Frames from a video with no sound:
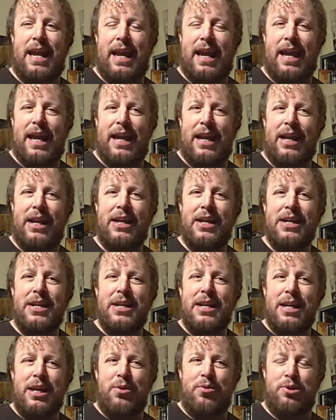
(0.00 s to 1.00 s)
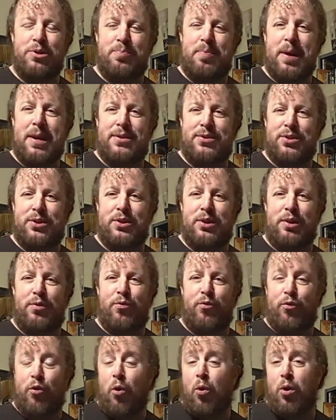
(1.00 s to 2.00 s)
and he was basically
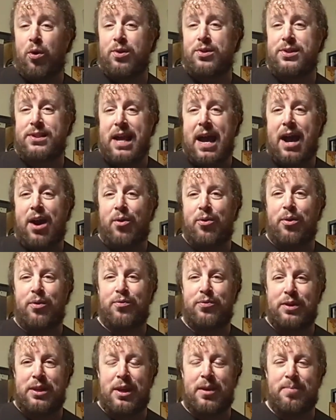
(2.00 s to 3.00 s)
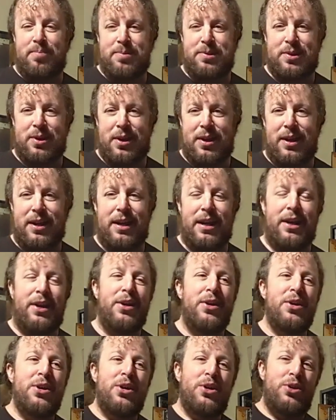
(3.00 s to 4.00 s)
forced out of Gibson,
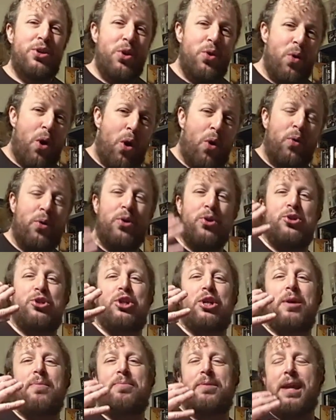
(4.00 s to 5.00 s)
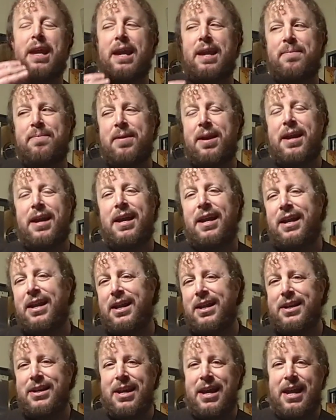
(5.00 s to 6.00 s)
and new ownership came in,
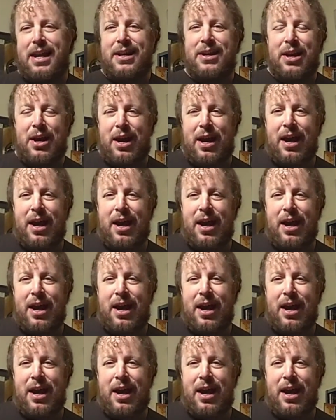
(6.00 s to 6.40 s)
and